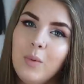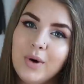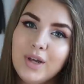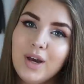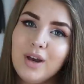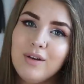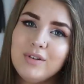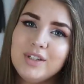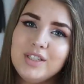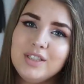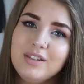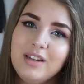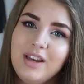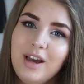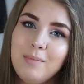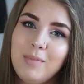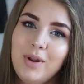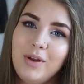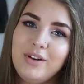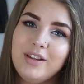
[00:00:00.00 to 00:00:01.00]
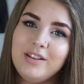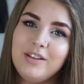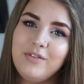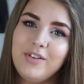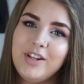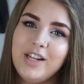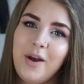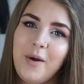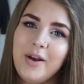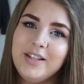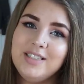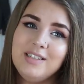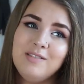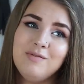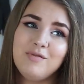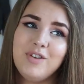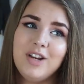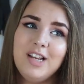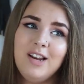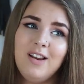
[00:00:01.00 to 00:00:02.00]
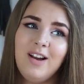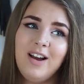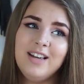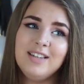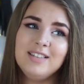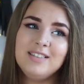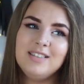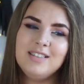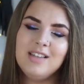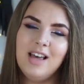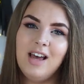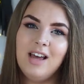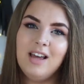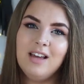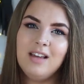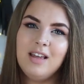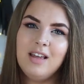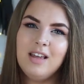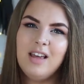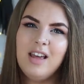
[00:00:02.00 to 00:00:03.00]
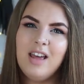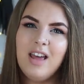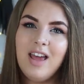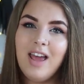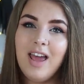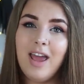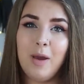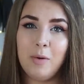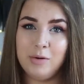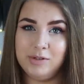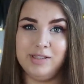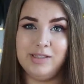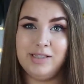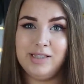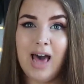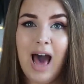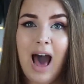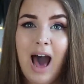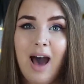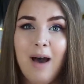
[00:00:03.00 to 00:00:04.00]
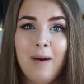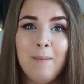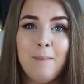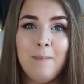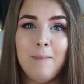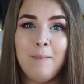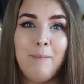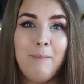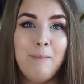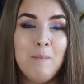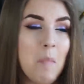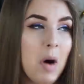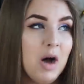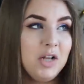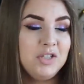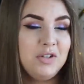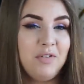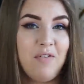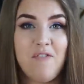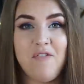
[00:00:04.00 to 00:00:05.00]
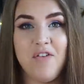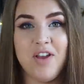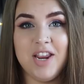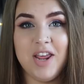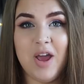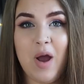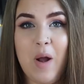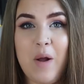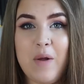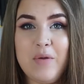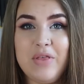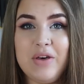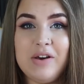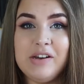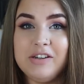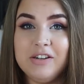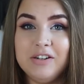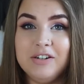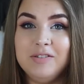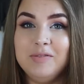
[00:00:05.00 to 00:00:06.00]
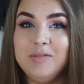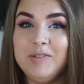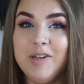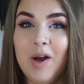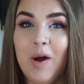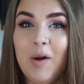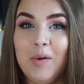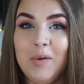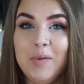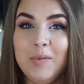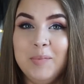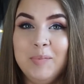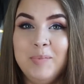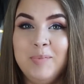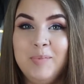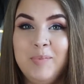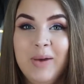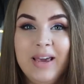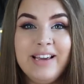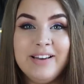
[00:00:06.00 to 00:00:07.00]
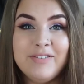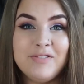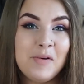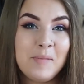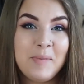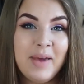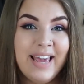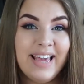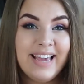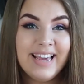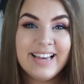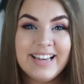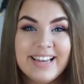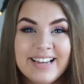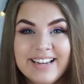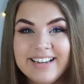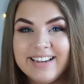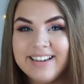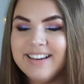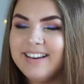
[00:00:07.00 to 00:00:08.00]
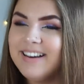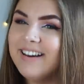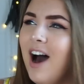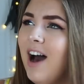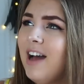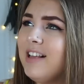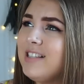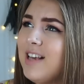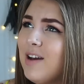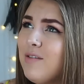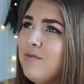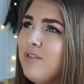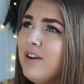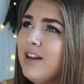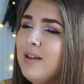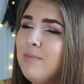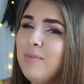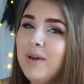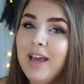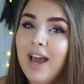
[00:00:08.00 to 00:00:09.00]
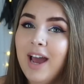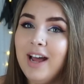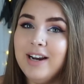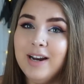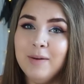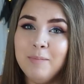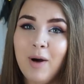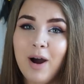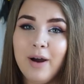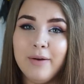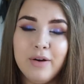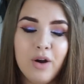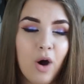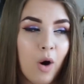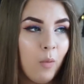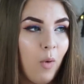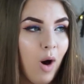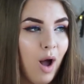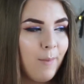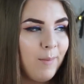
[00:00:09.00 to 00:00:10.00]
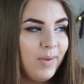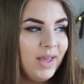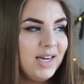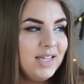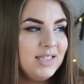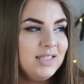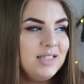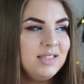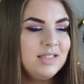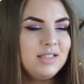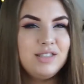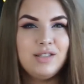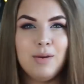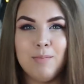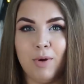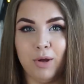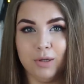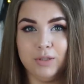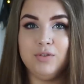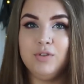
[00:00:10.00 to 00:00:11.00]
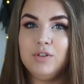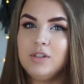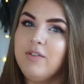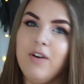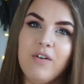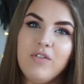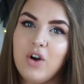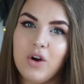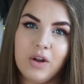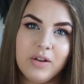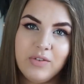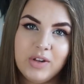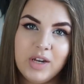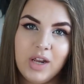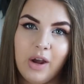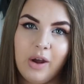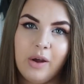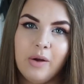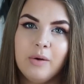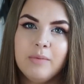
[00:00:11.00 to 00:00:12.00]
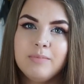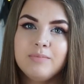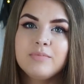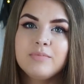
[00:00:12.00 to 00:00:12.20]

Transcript: when I originally uploaded the video I didn't realise that it was that much of a video that could go big for me. I sound really big-headed, but I'm not. What I mean is it's the most views I've ever got on a video.